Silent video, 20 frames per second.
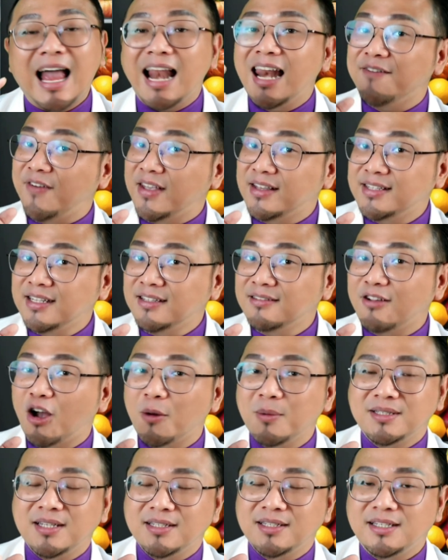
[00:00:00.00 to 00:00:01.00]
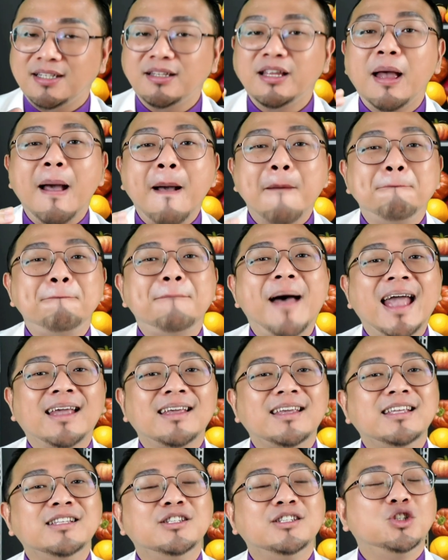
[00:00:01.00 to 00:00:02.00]
elevated homocysteine
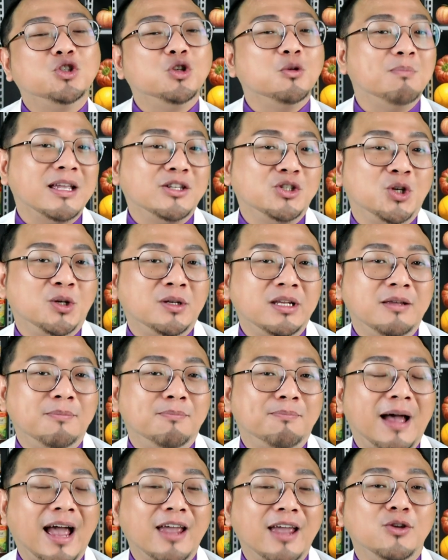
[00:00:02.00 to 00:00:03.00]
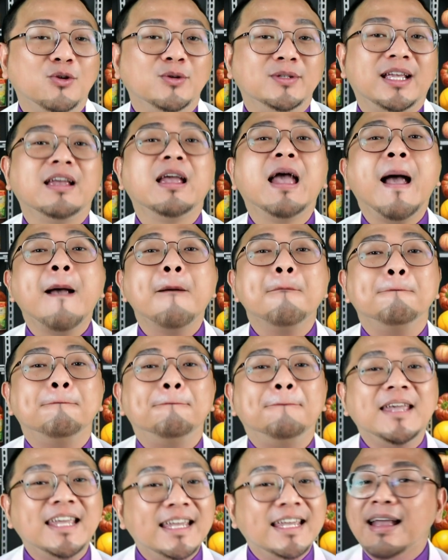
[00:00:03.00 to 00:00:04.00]
back into methionine by using
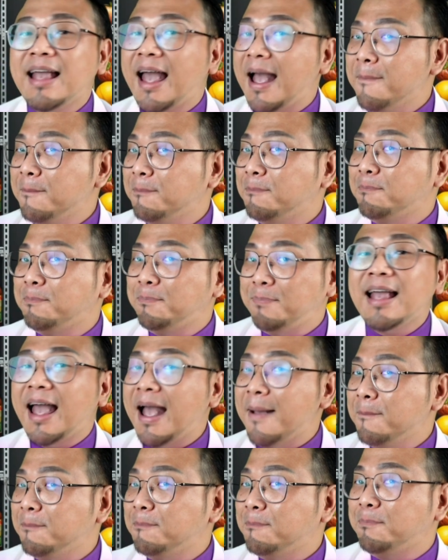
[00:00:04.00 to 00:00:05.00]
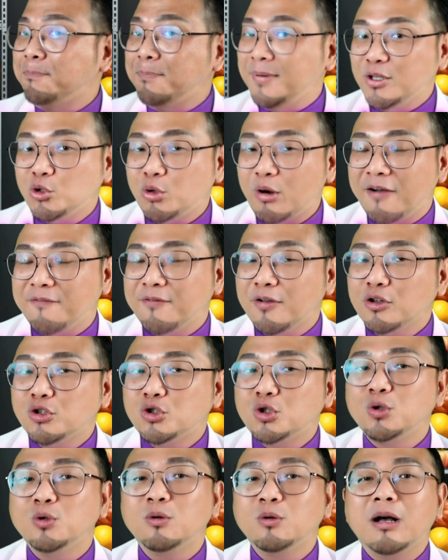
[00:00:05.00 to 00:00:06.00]
B9 and B12
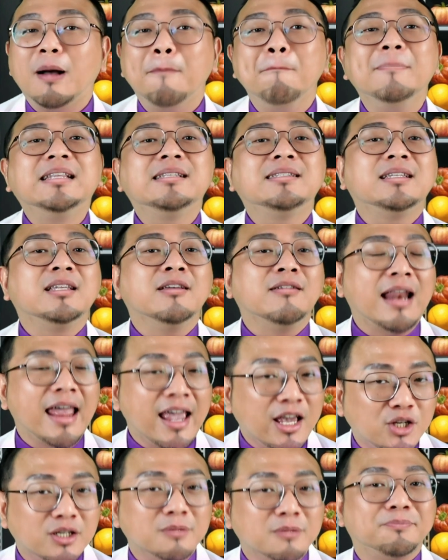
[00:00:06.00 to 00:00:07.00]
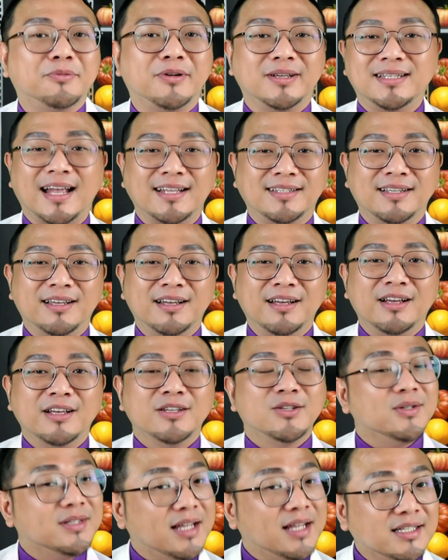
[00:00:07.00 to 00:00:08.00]
through a methylation process.
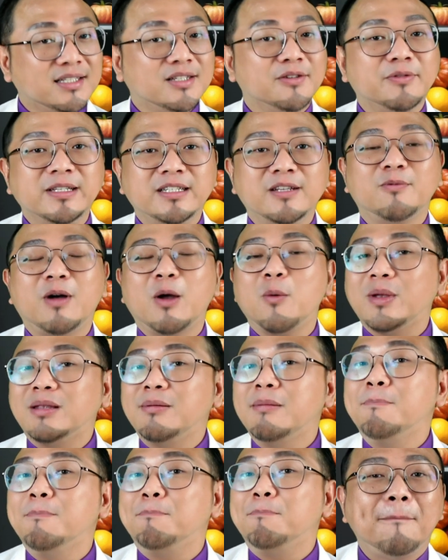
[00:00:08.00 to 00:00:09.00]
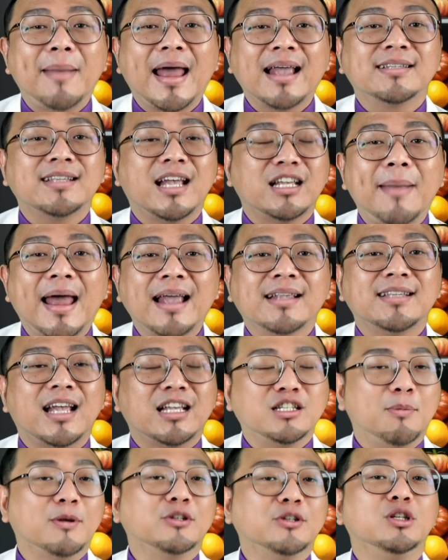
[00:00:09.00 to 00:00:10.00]
So that's the reason why vitamin B complex,
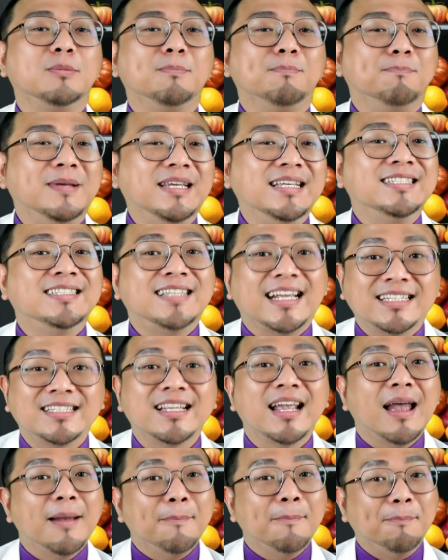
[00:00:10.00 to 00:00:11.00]
especially B6,